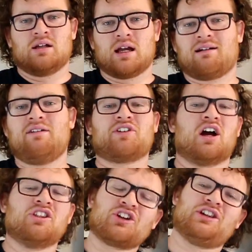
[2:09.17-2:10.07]

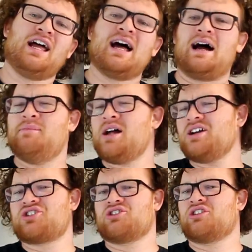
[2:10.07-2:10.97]
However, other than that, I'm
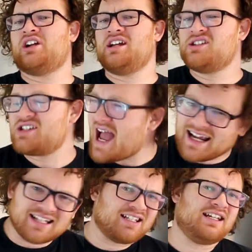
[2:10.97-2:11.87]
not sure
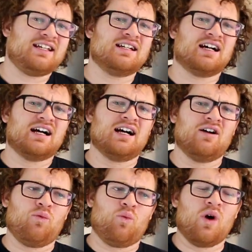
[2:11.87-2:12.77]
exactly
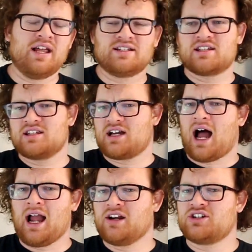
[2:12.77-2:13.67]
what
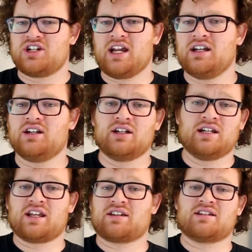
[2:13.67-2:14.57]
Iron Chain could
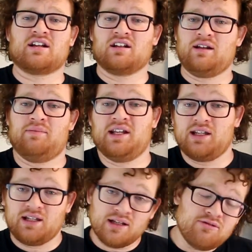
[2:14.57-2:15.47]
necessarily
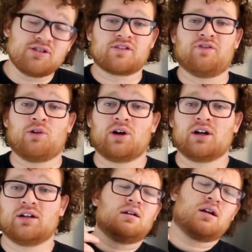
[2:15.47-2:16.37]
be used for.
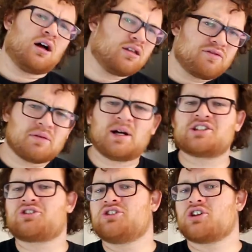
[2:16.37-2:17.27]
All of the
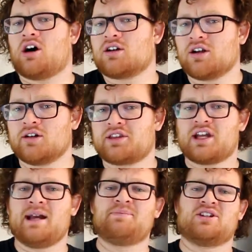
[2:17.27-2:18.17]
monsters are Earth
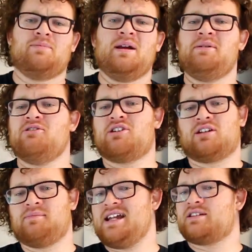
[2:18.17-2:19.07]
type, so maybe you
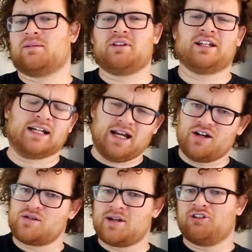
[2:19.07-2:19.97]
could make something that
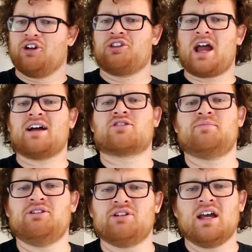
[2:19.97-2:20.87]
cares about Earth
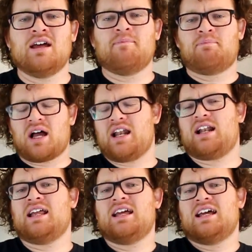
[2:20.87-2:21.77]
attribute,
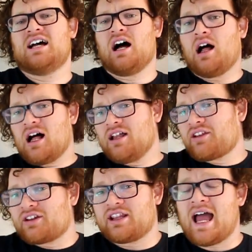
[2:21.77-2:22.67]
but
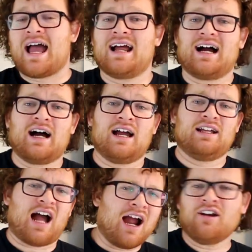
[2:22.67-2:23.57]
other than that,
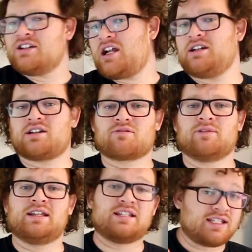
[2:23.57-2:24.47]
Iron Chain doesn't
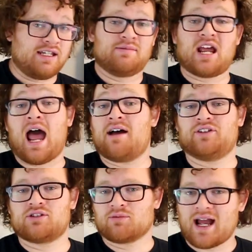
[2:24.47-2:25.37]
really seem to have
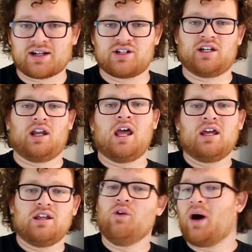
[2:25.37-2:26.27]
a direction.
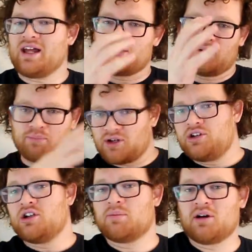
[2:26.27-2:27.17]
You either
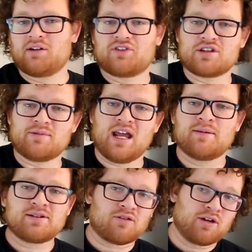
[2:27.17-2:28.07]
burn your opponent for some
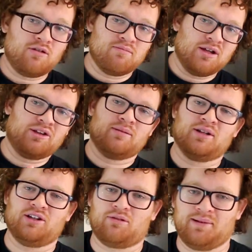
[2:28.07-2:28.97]
damage or you mill them
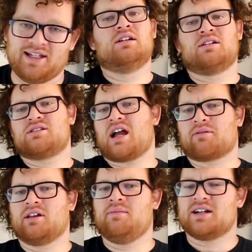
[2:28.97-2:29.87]
a little bit. There's not
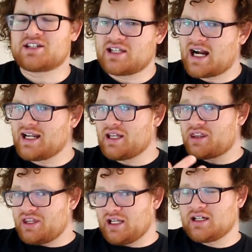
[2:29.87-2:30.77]
really much that I can
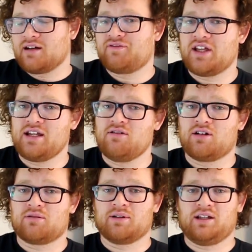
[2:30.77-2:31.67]
think of that you
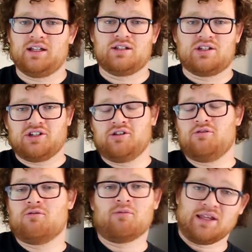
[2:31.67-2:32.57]
could really do
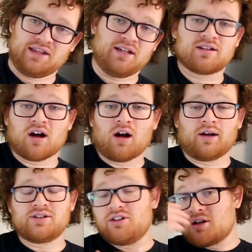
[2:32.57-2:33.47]
with these
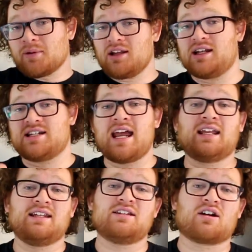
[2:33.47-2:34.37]
cards. You could probably
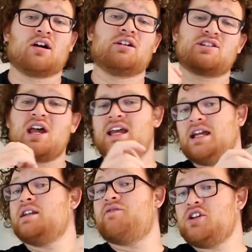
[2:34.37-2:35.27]
take these cards
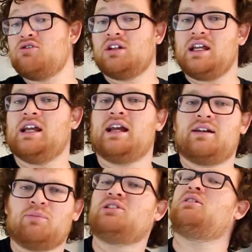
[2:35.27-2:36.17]
individually
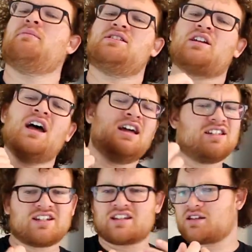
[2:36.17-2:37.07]
and put them as
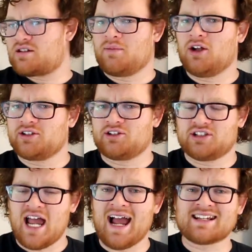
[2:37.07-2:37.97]
just small little
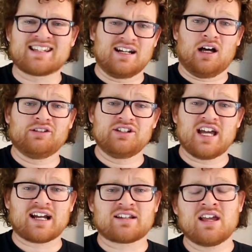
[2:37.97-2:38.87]
techs in other
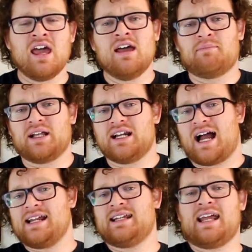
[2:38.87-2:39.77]
decks, but
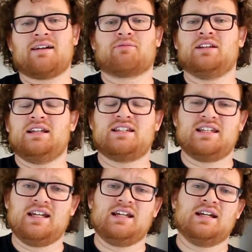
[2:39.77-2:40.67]
I can't really
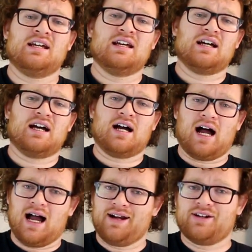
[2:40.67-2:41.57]
see
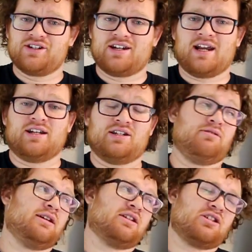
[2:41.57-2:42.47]
Iron Chain
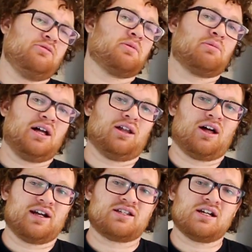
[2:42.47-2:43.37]
doing super well
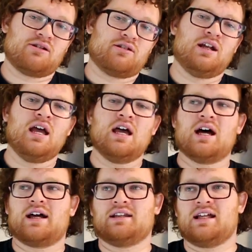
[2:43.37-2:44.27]
on its own
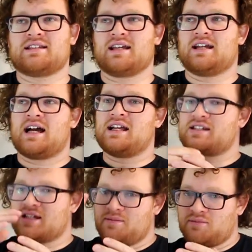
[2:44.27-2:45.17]
unless it got
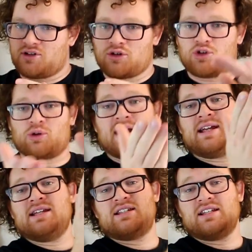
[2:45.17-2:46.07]
some
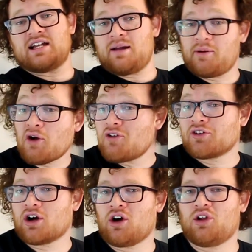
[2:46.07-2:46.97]
crazy type of
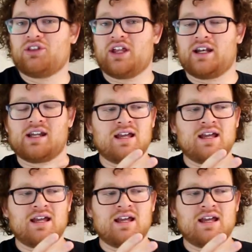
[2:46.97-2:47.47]
overhaul that,